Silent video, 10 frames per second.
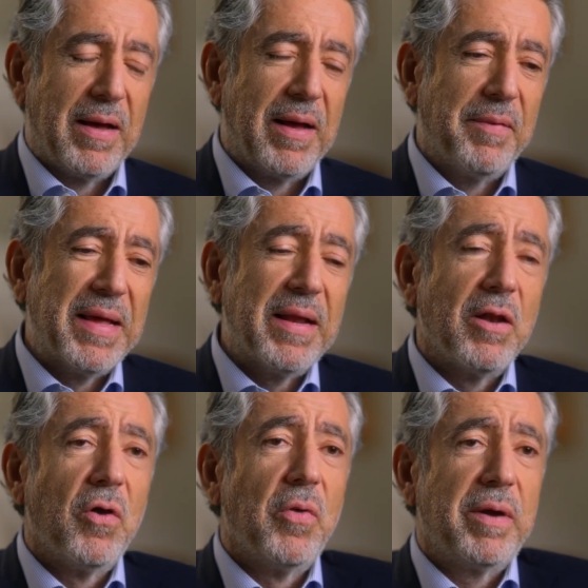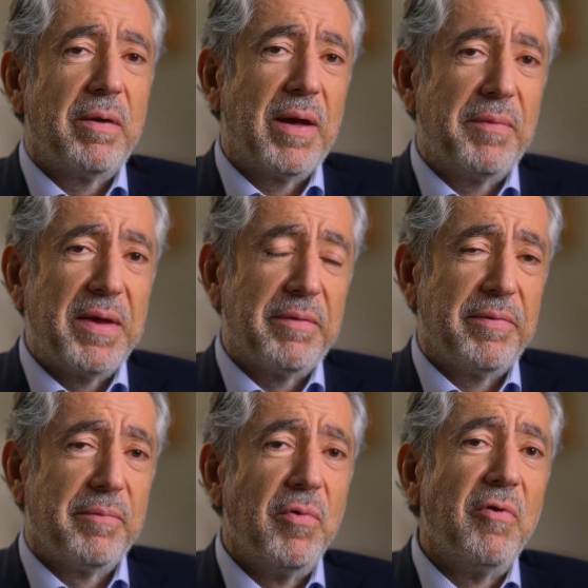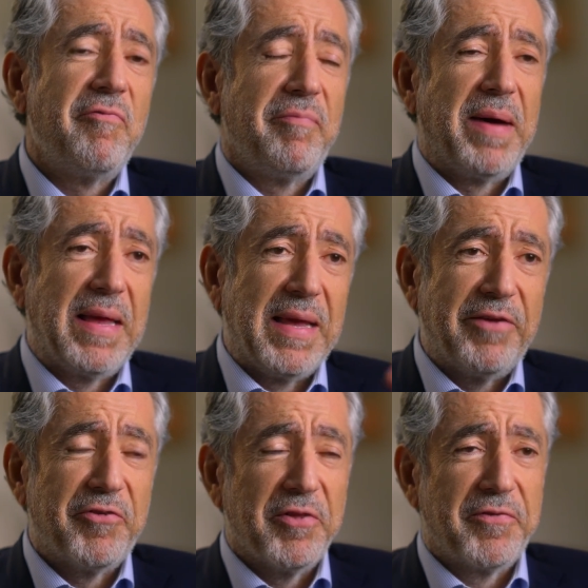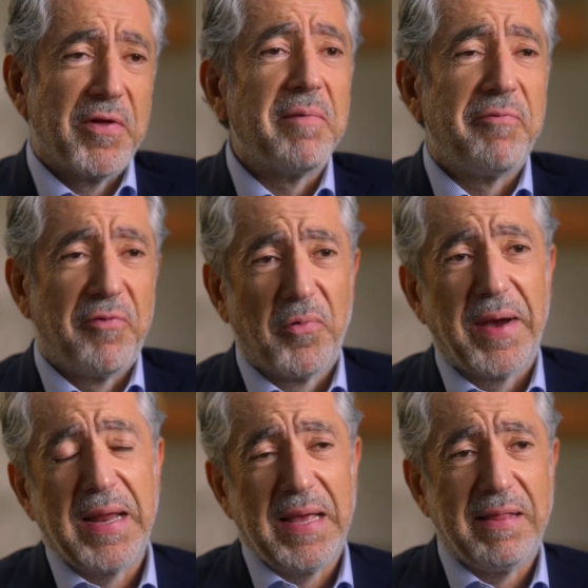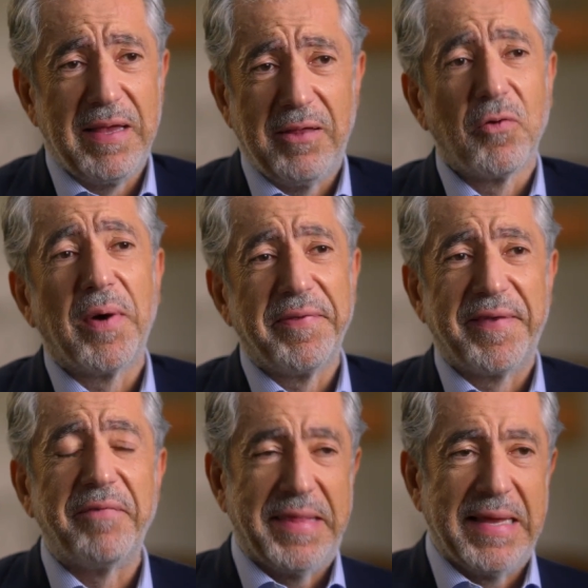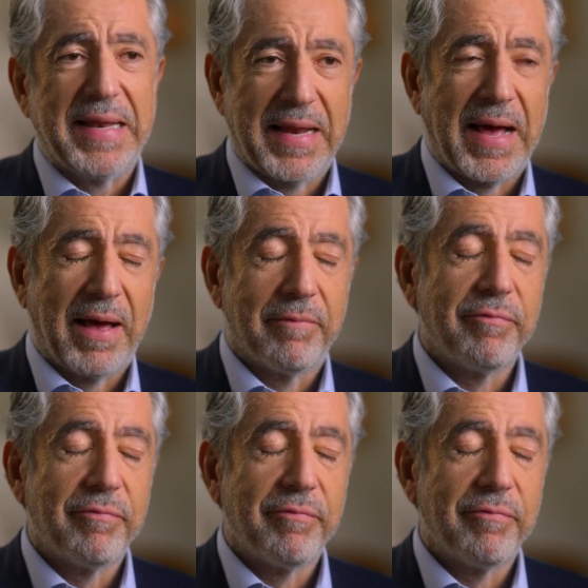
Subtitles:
I'm going to move my initial stop for 118 to 117 and a half.